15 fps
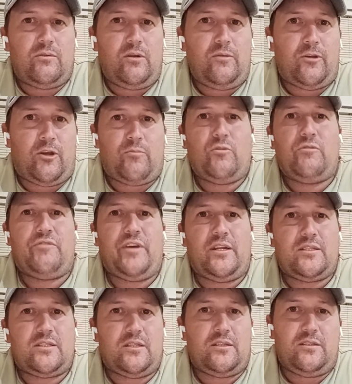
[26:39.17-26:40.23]
lot more
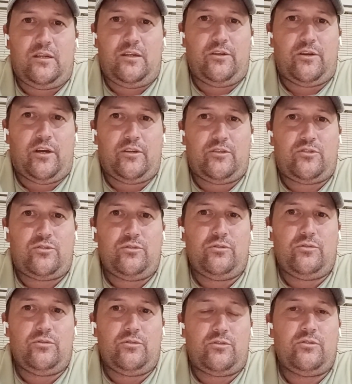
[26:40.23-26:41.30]
venison,
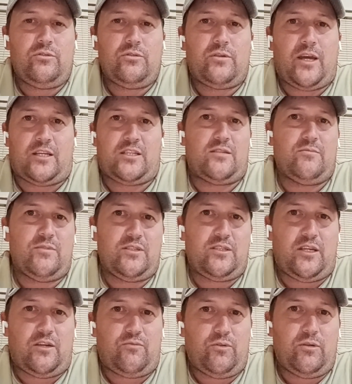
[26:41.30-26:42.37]
to
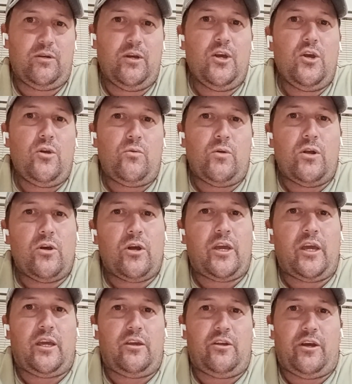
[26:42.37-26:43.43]
customers that were
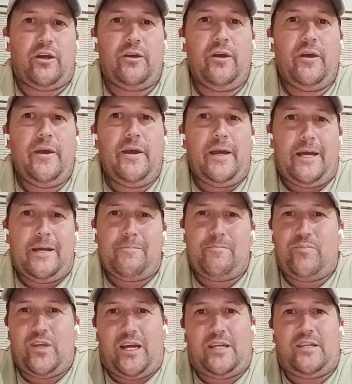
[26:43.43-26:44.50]
looking,
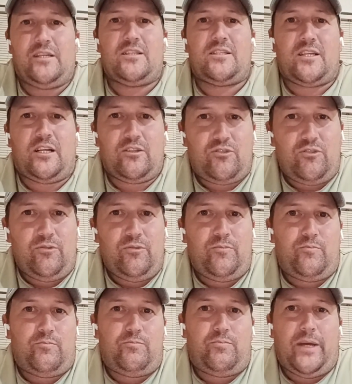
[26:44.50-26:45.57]
I did sell to
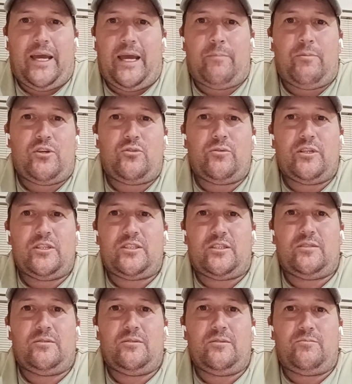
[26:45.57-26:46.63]
abattoirs
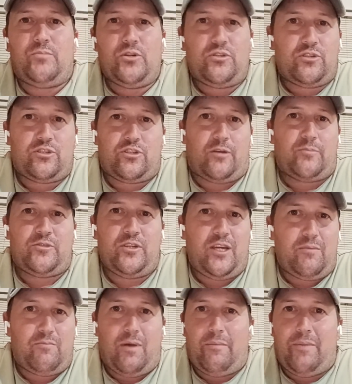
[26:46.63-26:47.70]
and butcher shops to
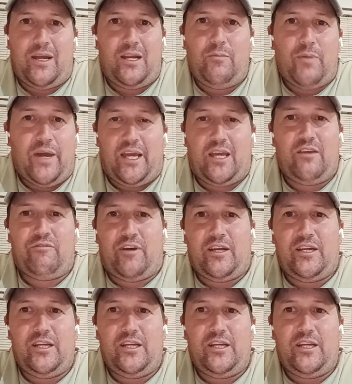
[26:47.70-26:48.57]
get my money back if I